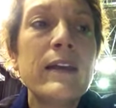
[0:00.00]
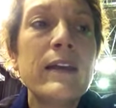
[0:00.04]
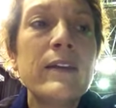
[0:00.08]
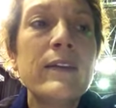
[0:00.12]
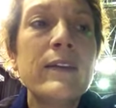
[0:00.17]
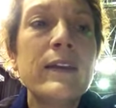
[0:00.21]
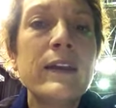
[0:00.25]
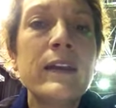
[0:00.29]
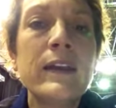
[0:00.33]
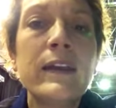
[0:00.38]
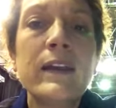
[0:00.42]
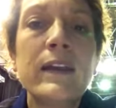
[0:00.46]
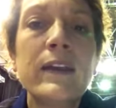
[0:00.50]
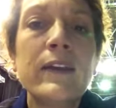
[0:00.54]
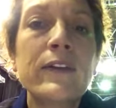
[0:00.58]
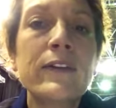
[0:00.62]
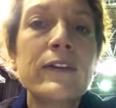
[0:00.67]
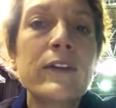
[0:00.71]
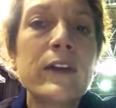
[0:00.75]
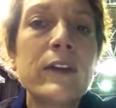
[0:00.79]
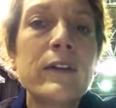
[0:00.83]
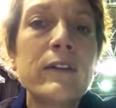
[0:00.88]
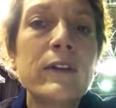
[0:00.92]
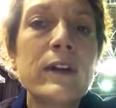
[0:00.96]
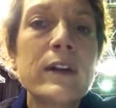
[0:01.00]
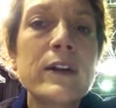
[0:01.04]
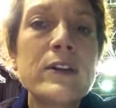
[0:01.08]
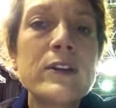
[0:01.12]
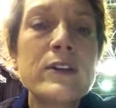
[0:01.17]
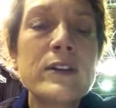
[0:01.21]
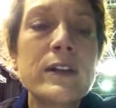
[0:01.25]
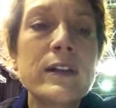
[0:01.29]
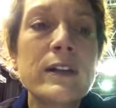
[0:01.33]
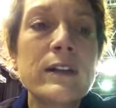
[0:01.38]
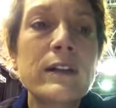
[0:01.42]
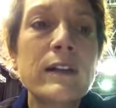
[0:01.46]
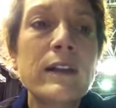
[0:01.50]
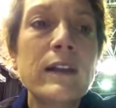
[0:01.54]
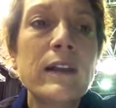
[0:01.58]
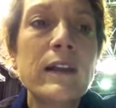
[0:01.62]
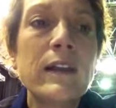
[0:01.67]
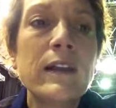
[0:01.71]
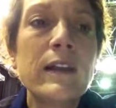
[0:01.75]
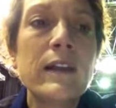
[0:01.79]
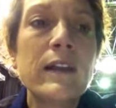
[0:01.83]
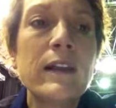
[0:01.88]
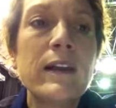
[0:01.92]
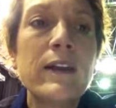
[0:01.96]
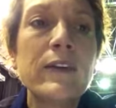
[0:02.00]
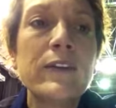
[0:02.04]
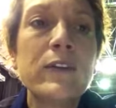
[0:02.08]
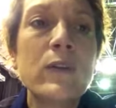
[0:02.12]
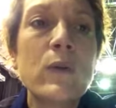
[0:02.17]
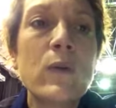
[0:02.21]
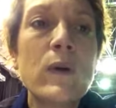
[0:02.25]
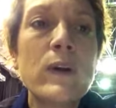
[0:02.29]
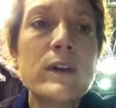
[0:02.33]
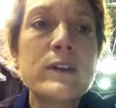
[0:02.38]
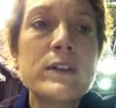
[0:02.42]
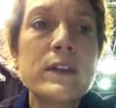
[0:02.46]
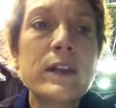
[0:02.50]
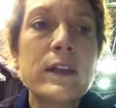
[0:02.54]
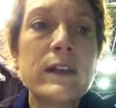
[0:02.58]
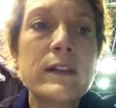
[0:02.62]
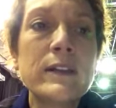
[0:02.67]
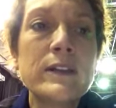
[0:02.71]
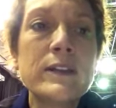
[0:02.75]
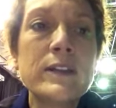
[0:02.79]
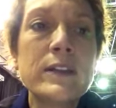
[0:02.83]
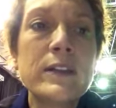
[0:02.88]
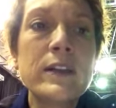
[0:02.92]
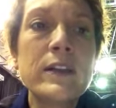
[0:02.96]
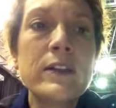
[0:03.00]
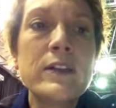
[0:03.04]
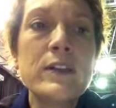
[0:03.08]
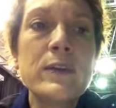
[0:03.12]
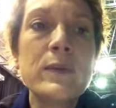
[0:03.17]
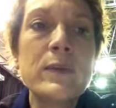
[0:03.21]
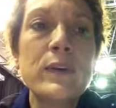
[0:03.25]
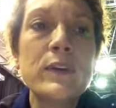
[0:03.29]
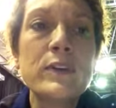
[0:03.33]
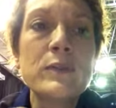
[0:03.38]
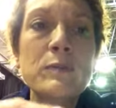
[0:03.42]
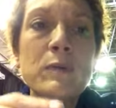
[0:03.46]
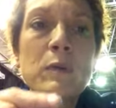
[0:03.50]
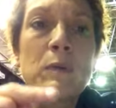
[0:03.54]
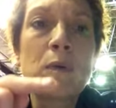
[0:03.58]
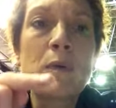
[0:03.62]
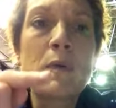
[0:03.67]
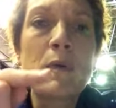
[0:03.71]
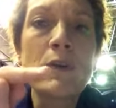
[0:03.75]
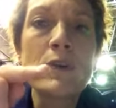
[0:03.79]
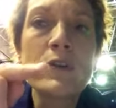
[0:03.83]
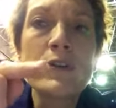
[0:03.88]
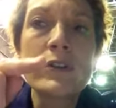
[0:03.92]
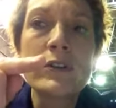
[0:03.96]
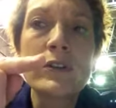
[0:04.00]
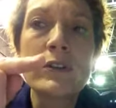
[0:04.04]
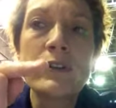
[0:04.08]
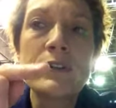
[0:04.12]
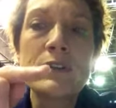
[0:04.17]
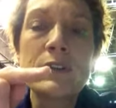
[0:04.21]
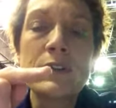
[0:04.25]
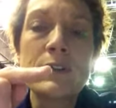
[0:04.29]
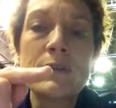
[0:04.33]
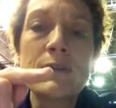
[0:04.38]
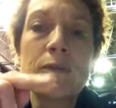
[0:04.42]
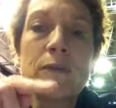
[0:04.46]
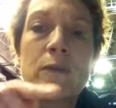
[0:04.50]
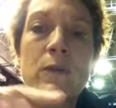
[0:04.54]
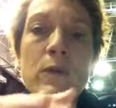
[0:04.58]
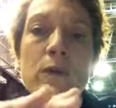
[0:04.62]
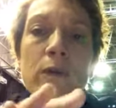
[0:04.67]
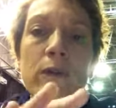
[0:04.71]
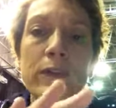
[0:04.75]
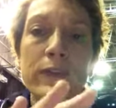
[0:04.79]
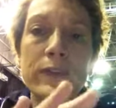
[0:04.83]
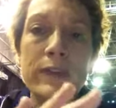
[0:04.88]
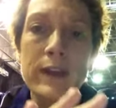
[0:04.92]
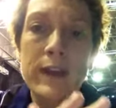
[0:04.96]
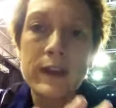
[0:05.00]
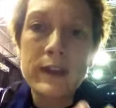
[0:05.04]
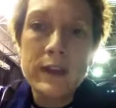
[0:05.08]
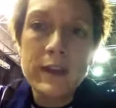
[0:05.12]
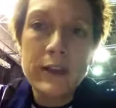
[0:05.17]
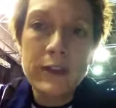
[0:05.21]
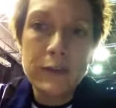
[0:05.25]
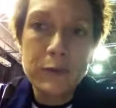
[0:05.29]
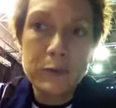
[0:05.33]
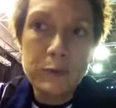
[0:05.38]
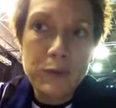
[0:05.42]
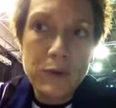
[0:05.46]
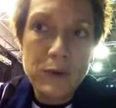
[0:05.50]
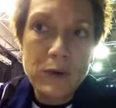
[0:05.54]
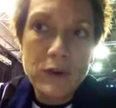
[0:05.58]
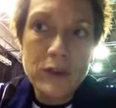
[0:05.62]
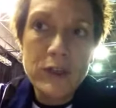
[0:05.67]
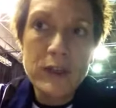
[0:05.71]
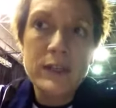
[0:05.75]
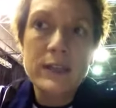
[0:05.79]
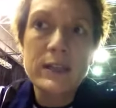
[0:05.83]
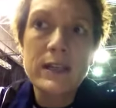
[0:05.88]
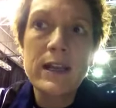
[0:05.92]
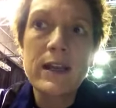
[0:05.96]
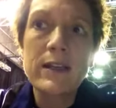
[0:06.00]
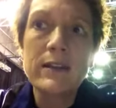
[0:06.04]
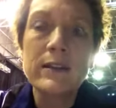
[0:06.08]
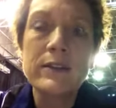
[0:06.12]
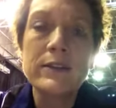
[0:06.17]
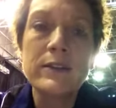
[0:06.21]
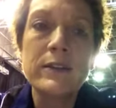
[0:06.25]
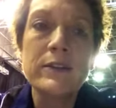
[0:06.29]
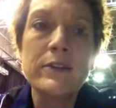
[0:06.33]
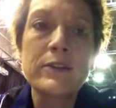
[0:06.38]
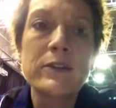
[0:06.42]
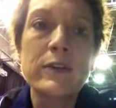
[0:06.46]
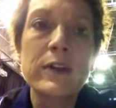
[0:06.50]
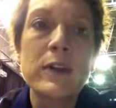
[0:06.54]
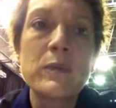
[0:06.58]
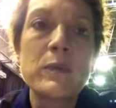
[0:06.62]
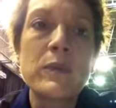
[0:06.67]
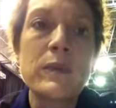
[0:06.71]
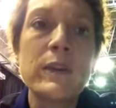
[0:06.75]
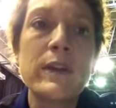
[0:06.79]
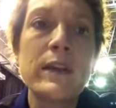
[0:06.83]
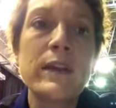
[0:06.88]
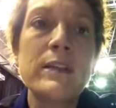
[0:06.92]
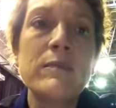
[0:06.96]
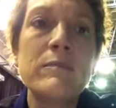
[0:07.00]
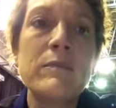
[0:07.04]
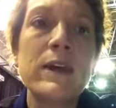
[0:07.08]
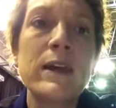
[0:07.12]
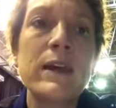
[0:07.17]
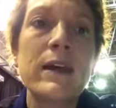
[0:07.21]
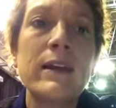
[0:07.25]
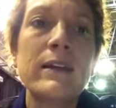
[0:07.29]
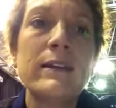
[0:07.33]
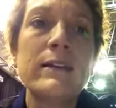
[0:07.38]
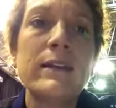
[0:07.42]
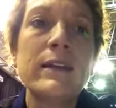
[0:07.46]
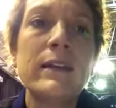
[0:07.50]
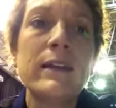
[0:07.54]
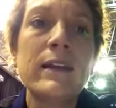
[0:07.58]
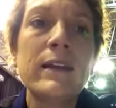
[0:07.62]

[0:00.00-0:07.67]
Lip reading: the acceleration is going to continue, and it's proportional to the force that he's pushing down into the trampoline bed.